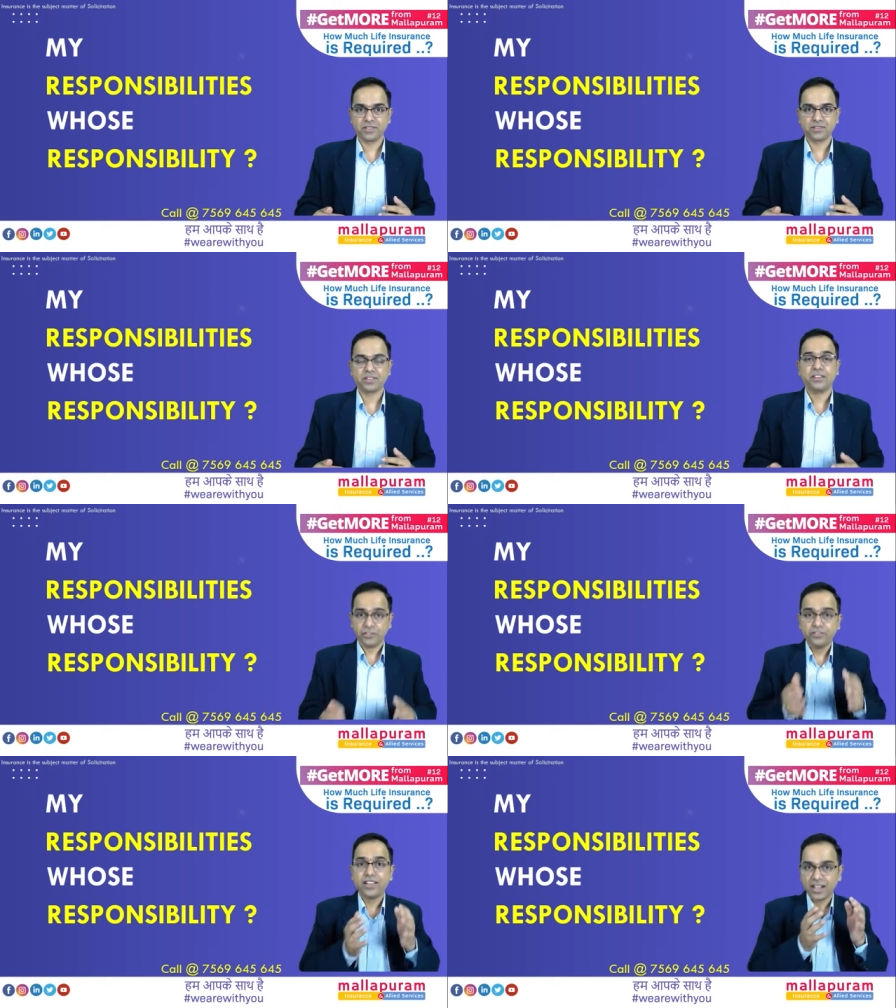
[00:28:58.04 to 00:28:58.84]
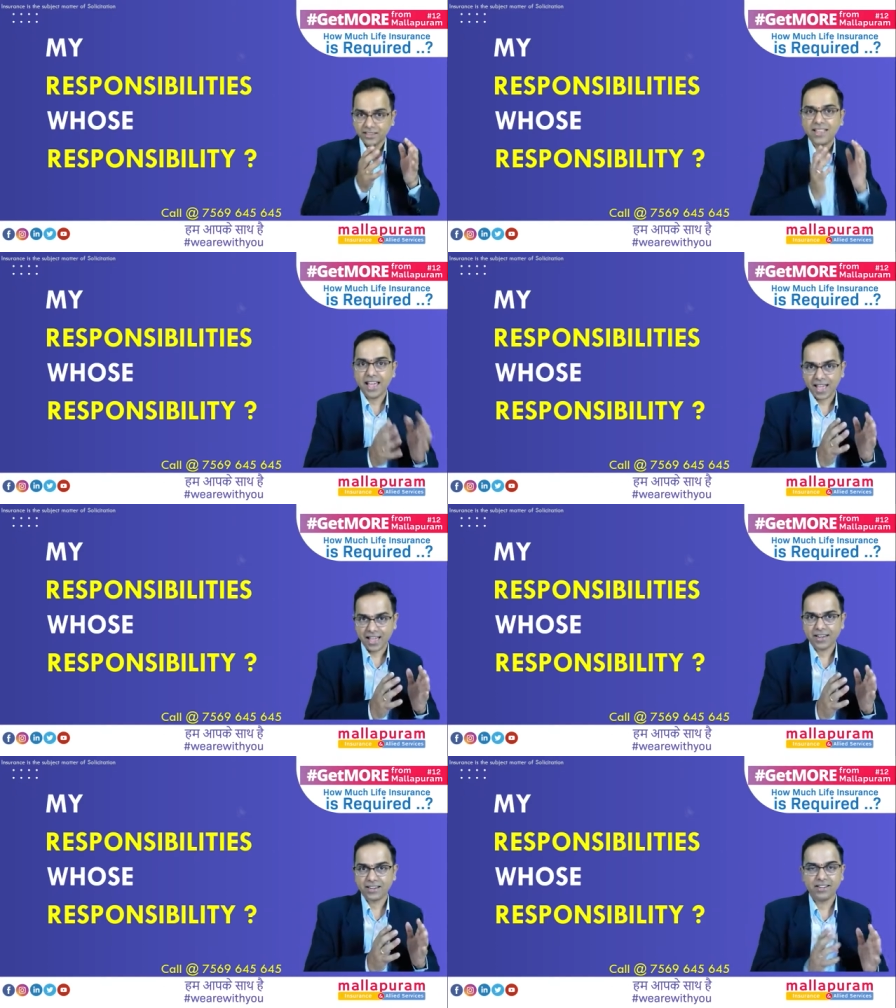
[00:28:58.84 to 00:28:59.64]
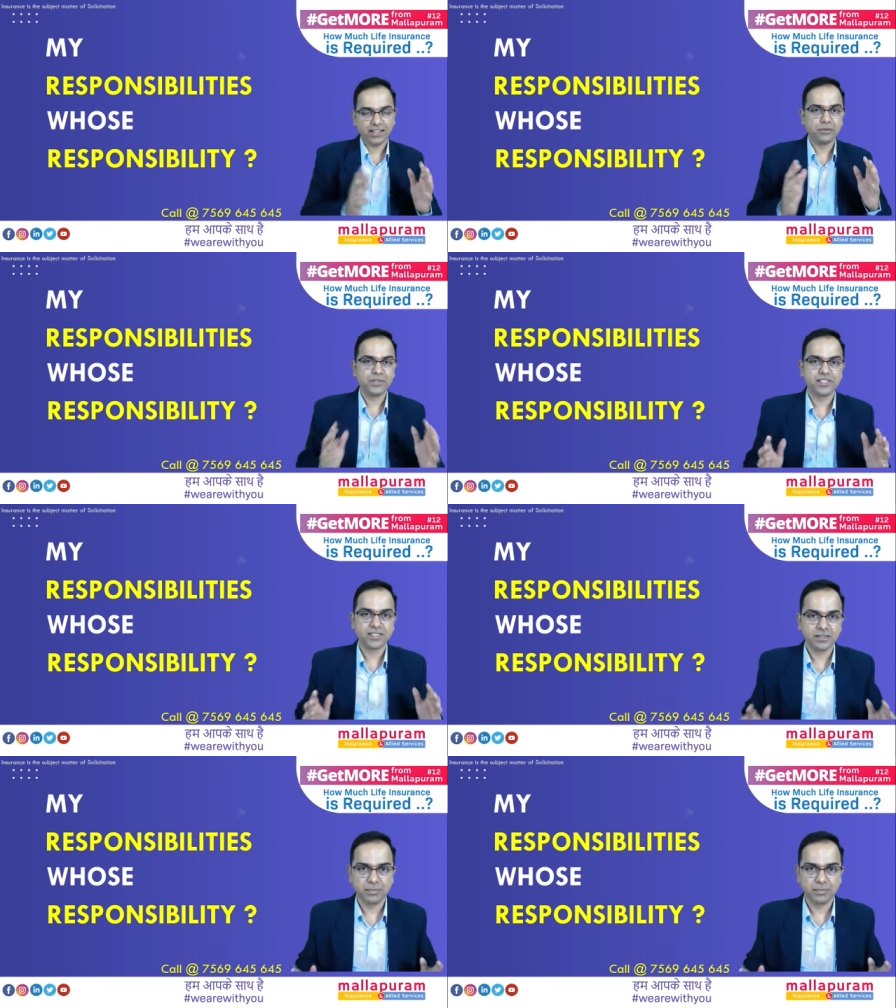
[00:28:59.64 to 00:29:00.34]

We are there. Let me just repeat my